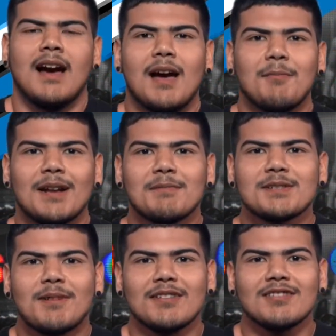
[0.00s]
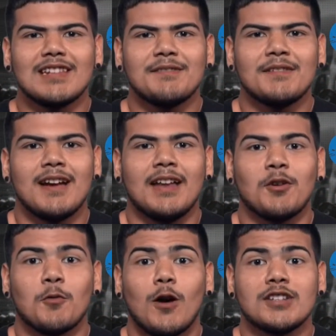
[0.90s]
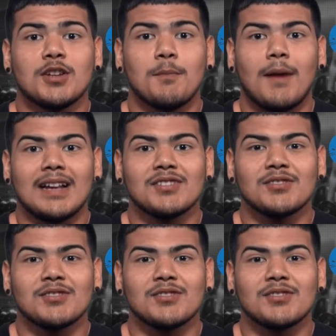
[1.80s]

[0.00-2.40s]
Hi, my name is Miles Oliva, and you're watching My